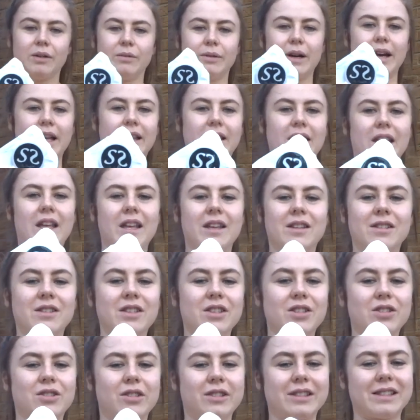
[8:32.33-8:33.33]
with
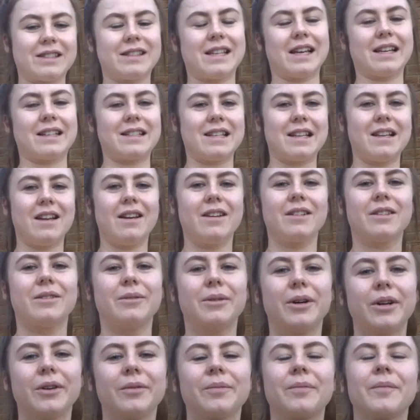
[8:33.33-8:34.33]
the Strong and Sxy
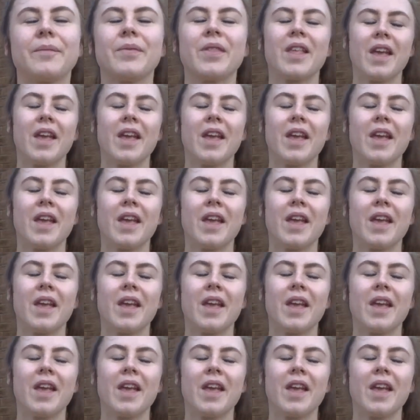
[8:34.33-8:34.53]
logo on.